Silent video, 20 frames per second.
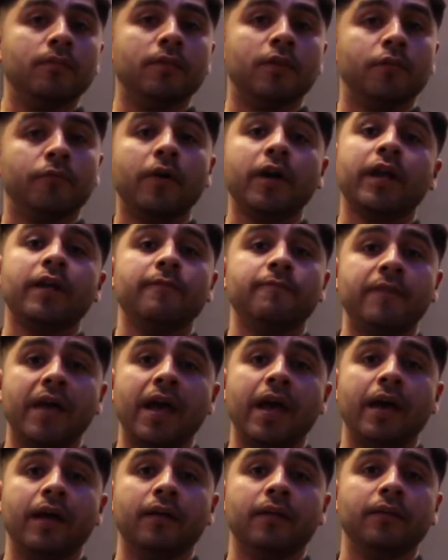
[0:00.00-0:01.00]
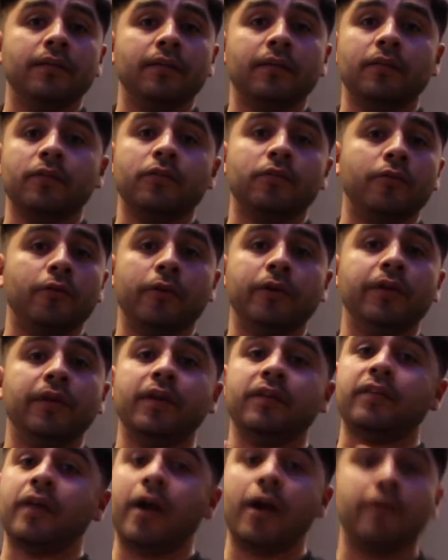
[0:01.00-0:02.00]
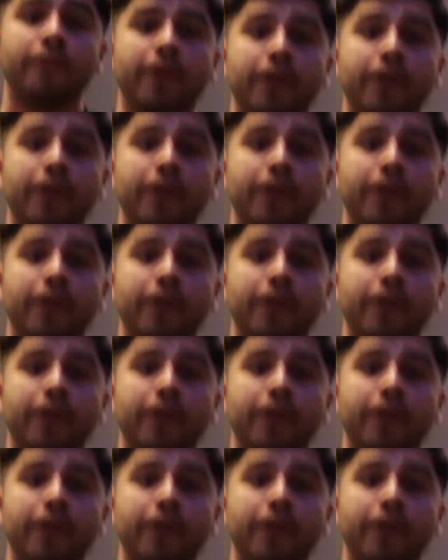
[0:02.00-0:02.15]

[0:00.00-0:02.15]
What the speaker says: this fucking fan during the entire